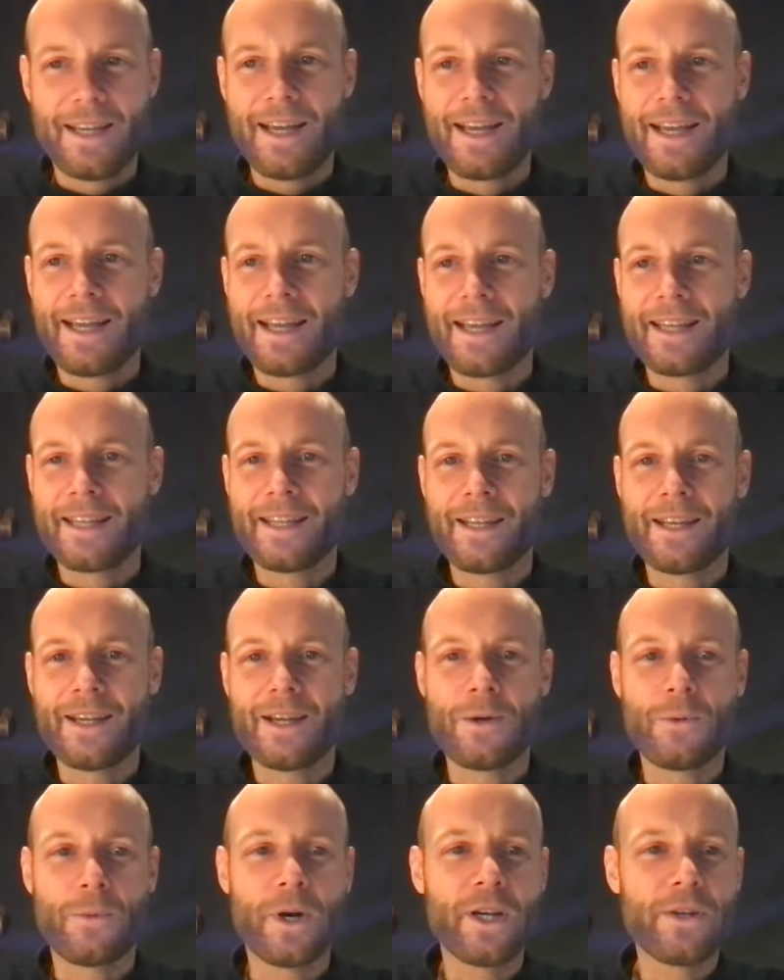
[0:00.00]
and
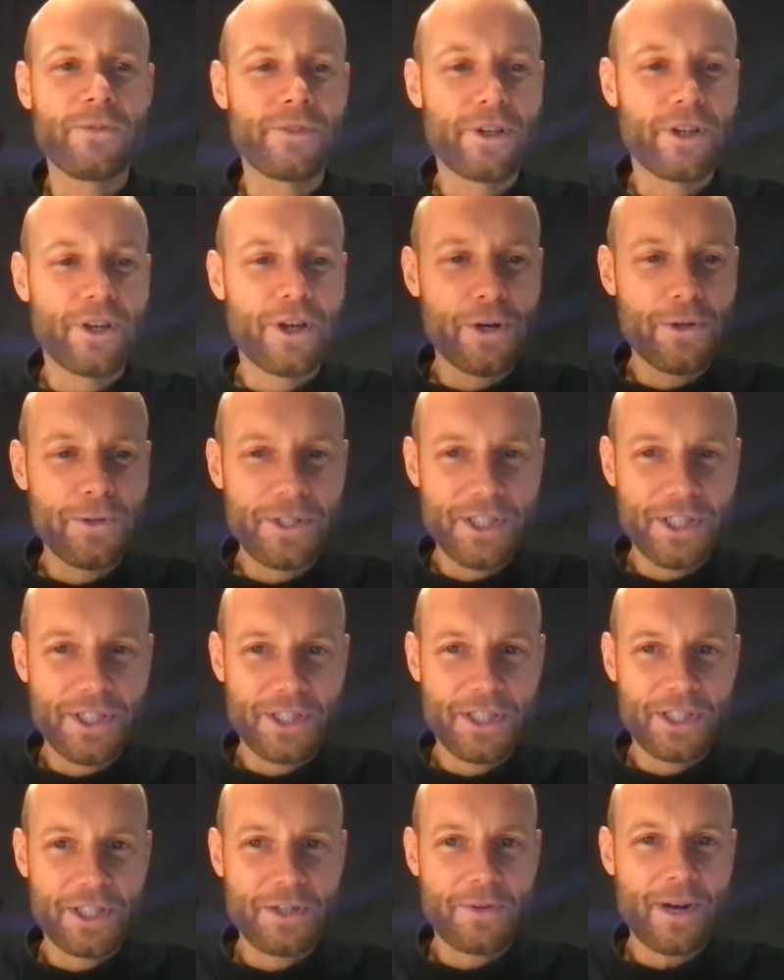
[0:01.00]
one of the coaches
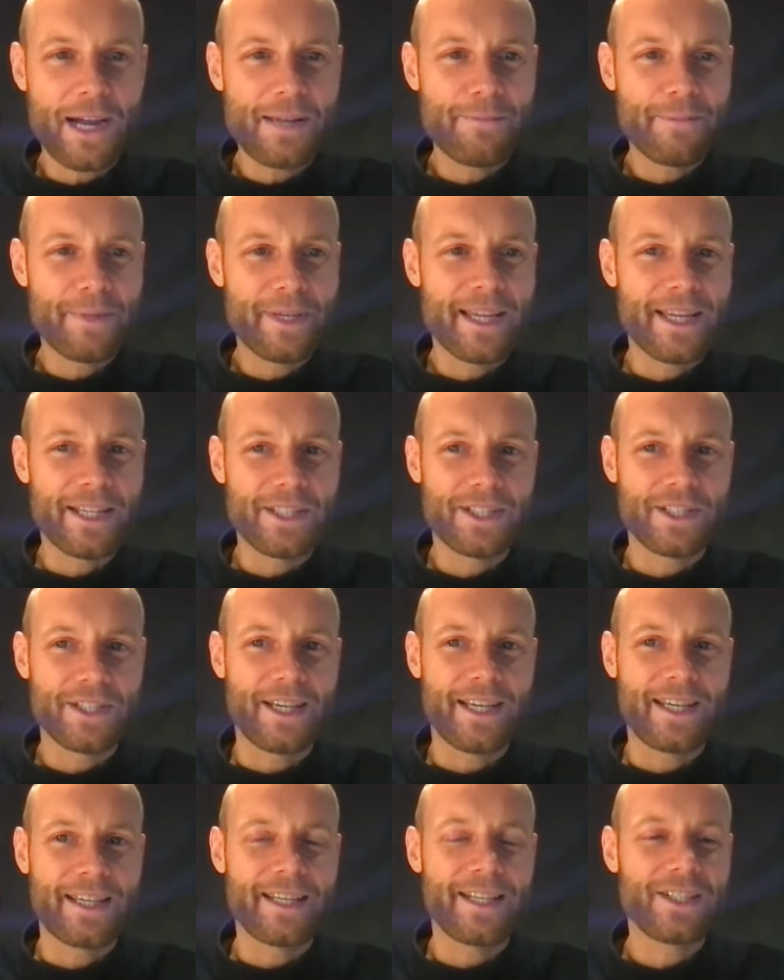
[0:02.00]
described me as
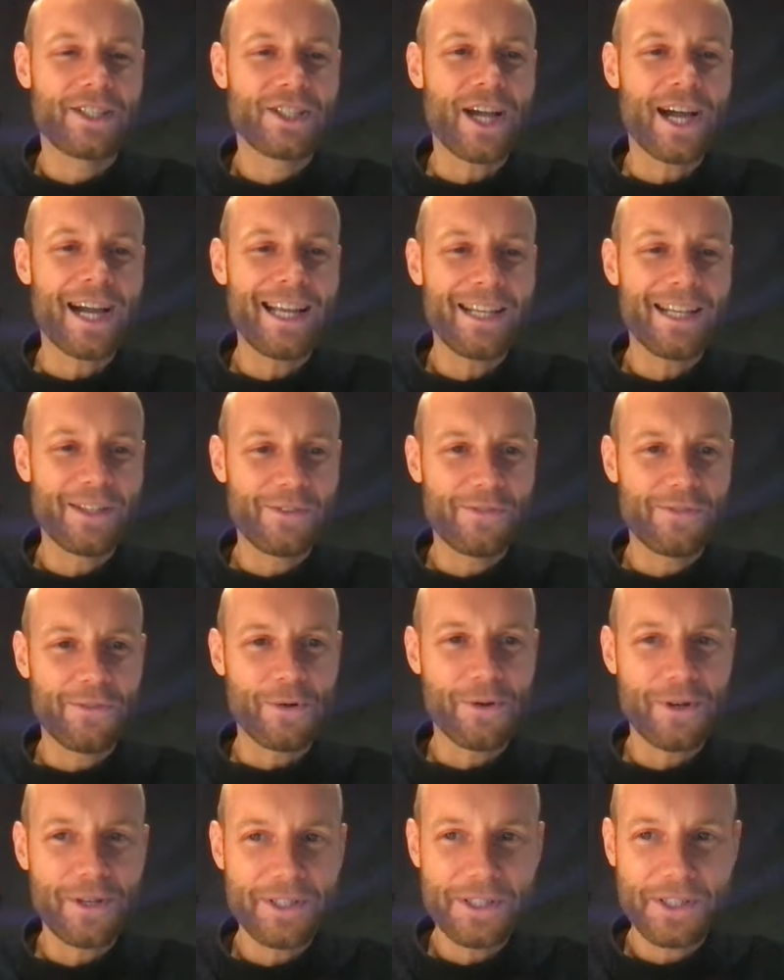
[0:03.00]
a silent
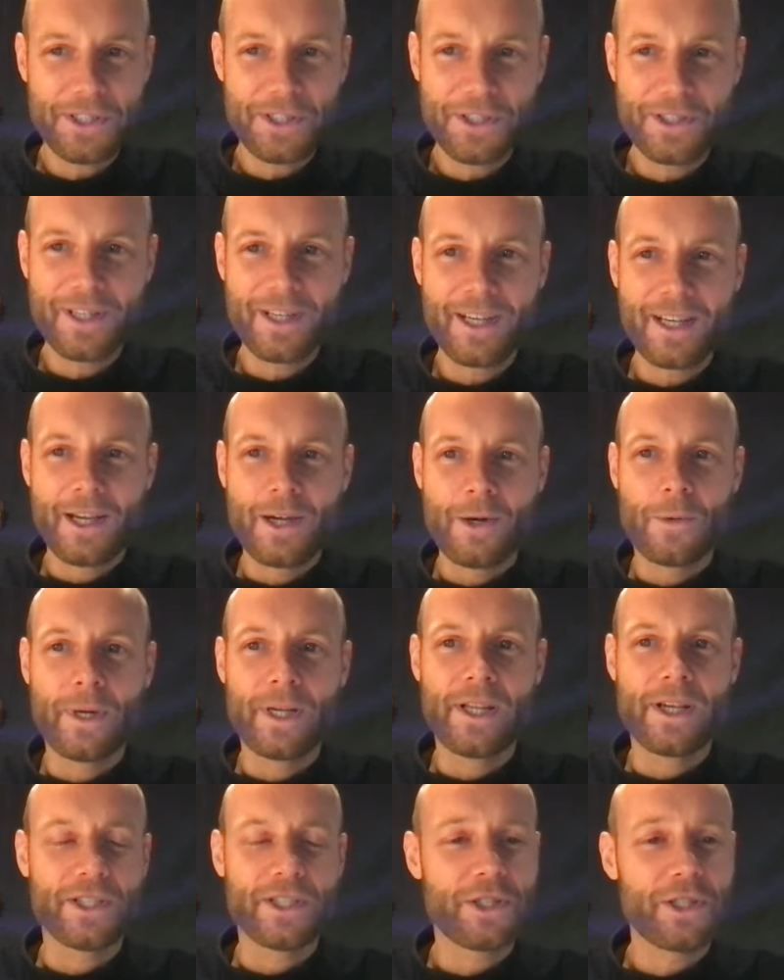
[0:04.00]
force
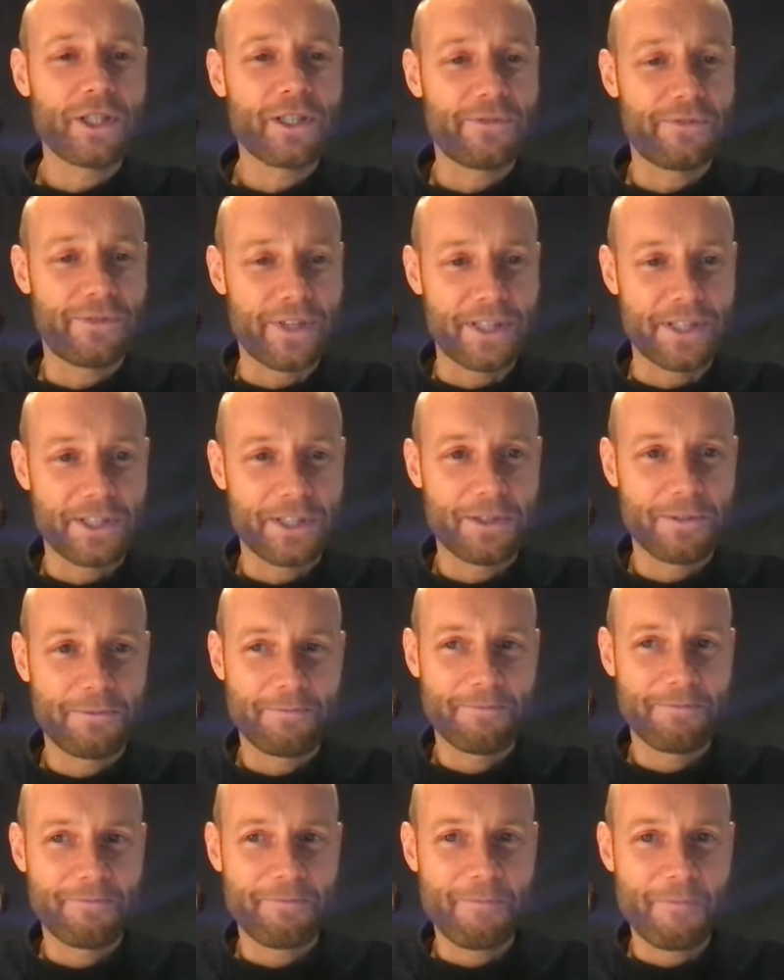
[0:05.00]
with assertiveness.
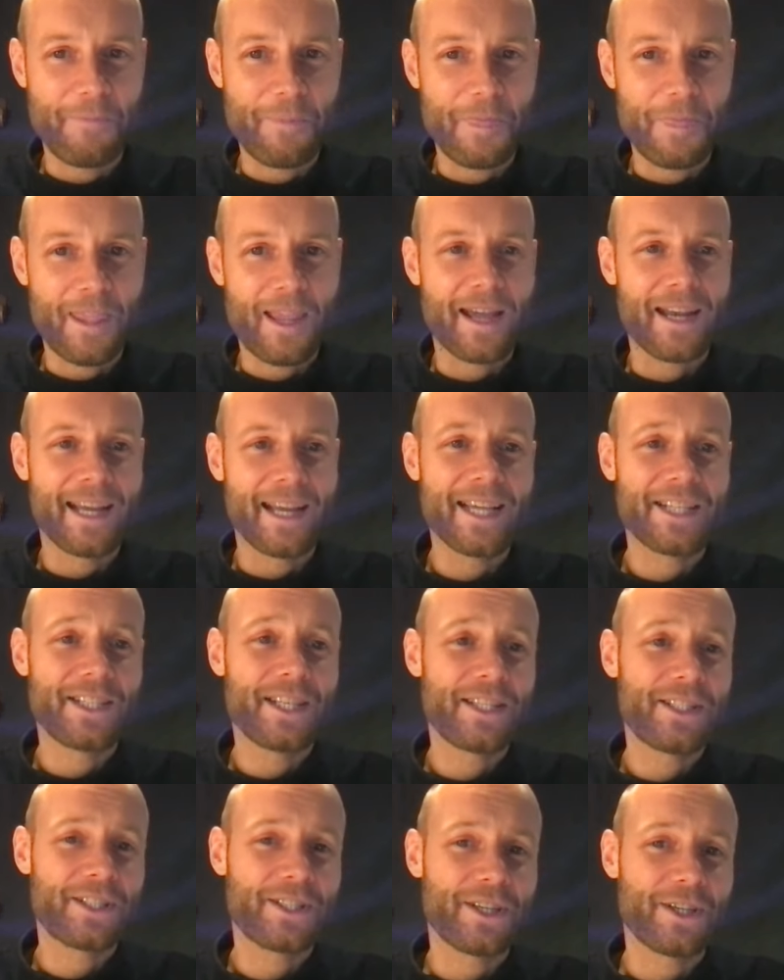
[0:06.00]
And I guess
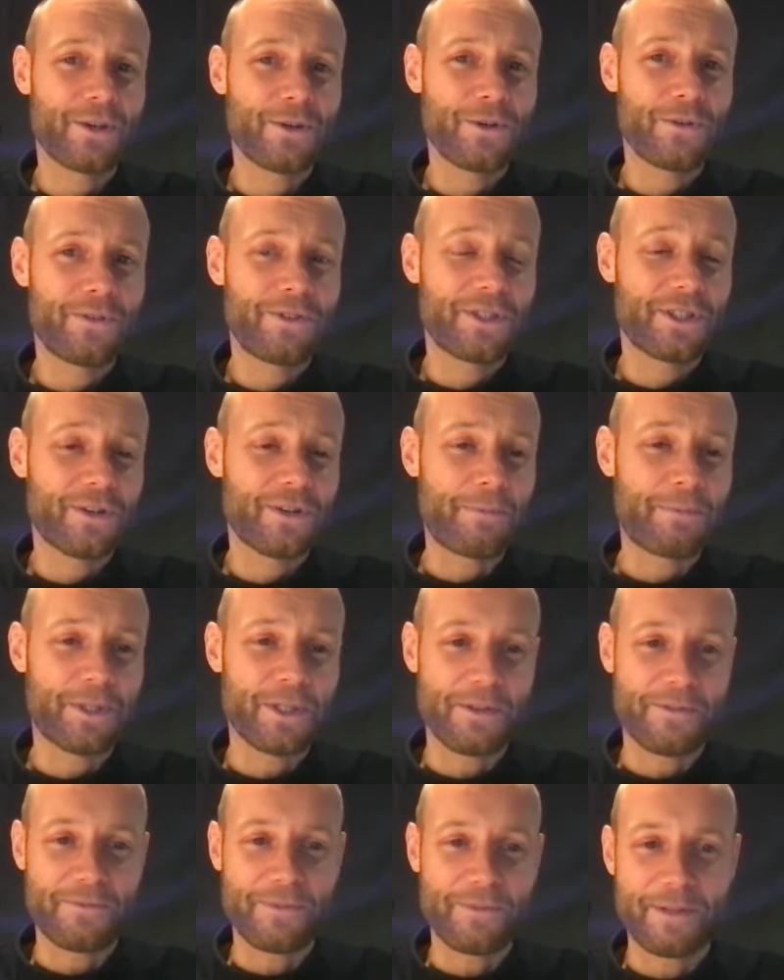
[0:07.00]
that's a good
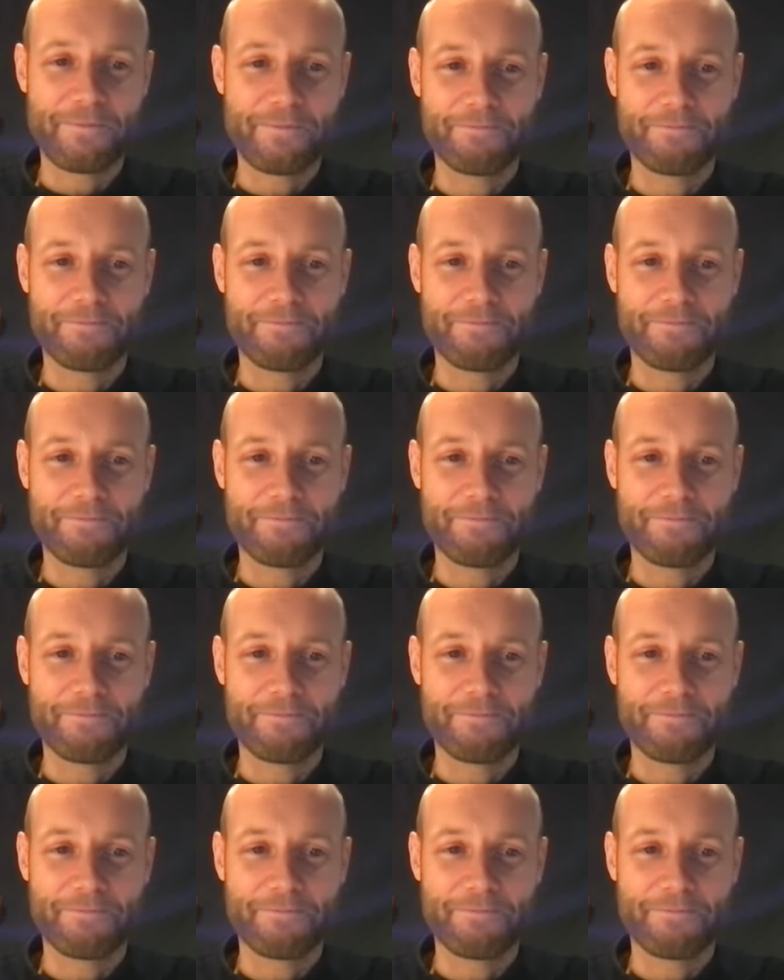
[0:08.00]
description of me.